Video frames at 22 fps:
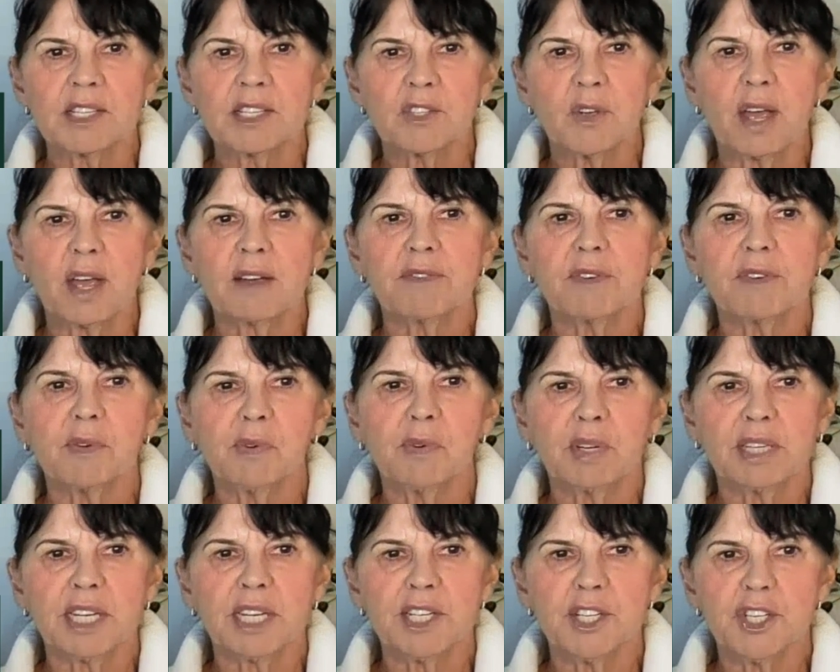So every
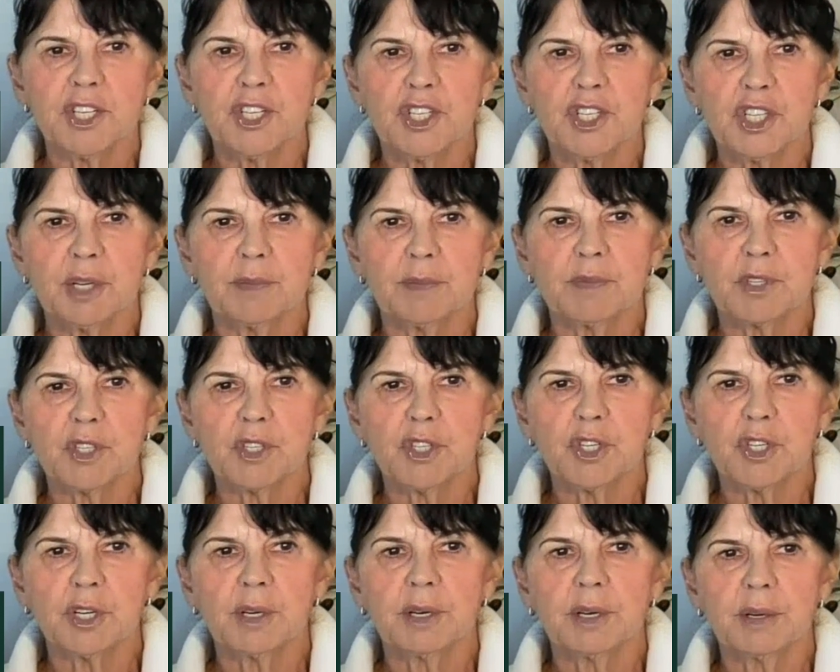relationship
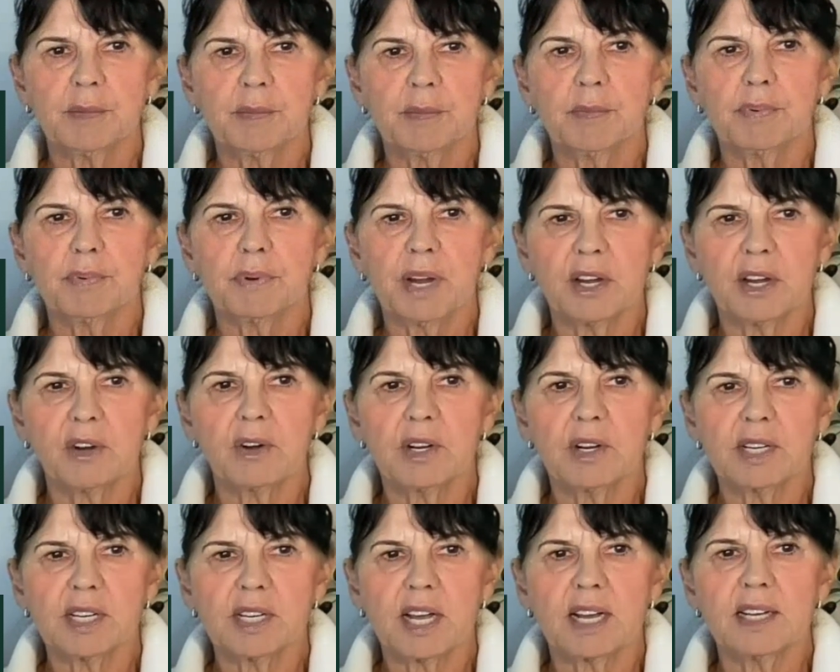should
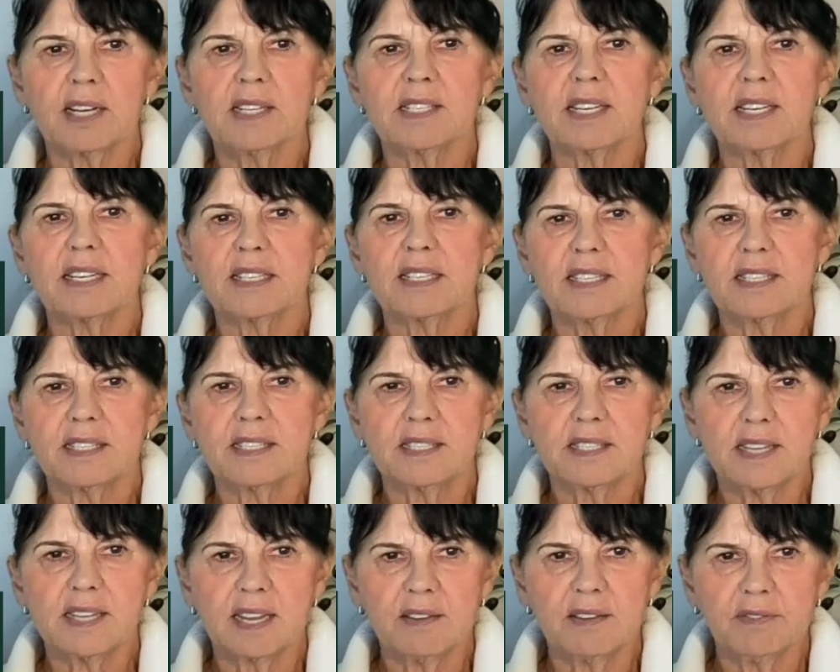prioritize
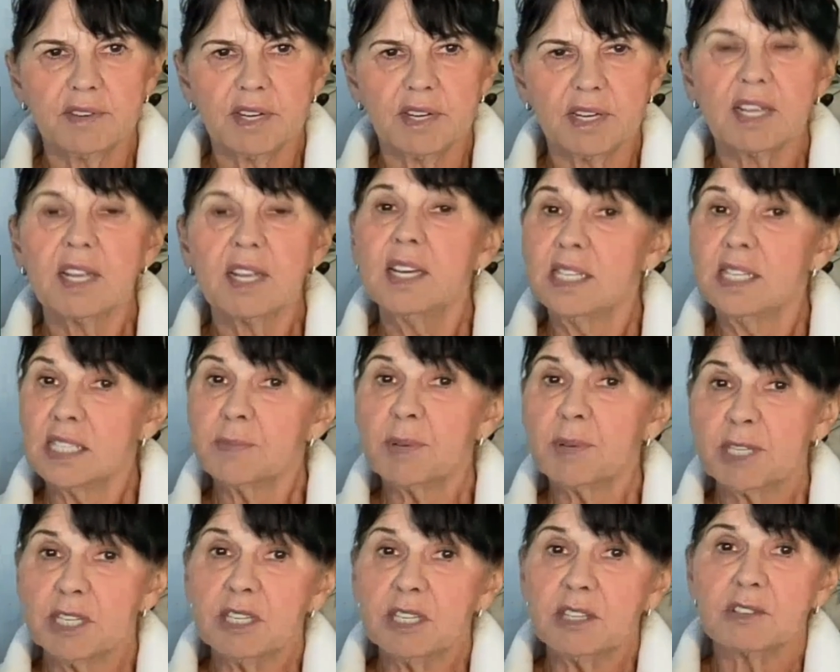safety,
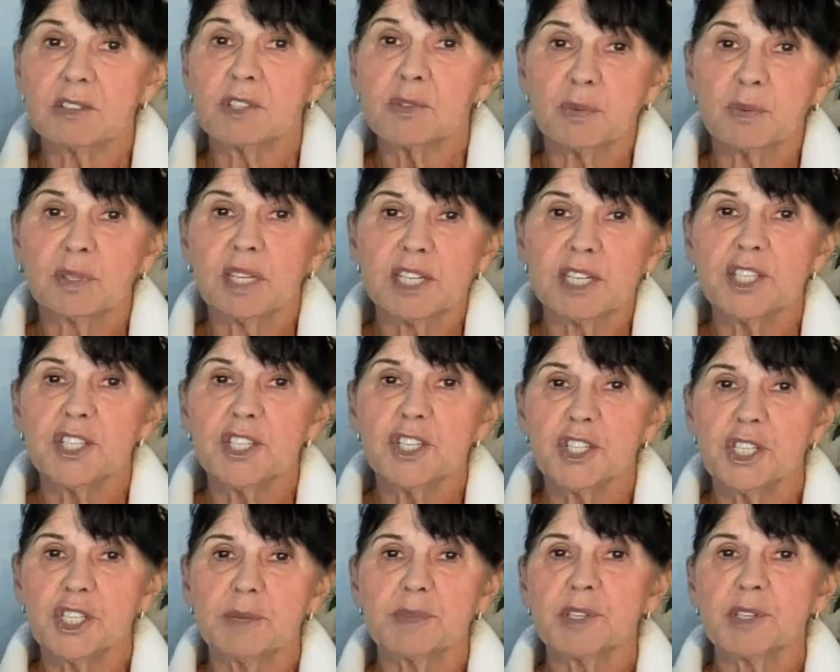especially those
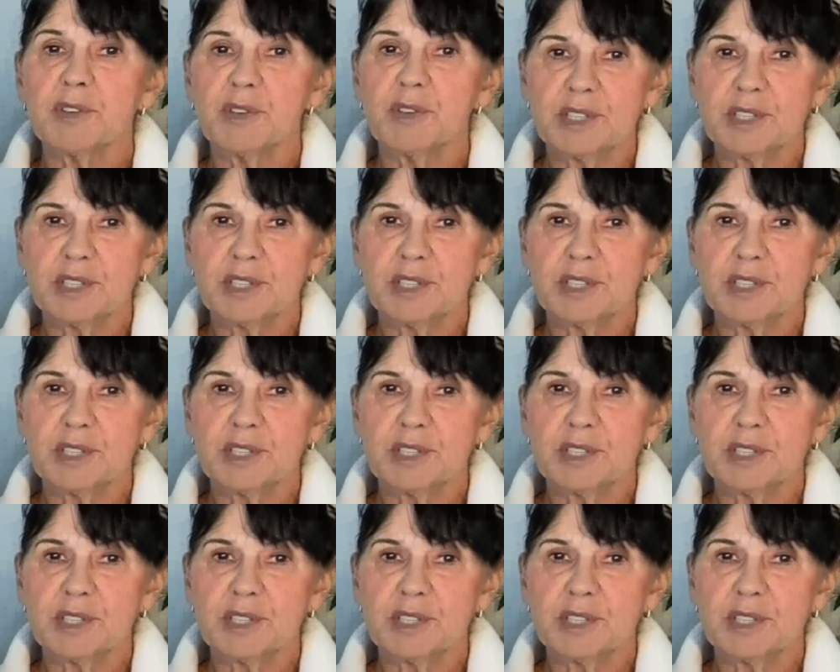relationships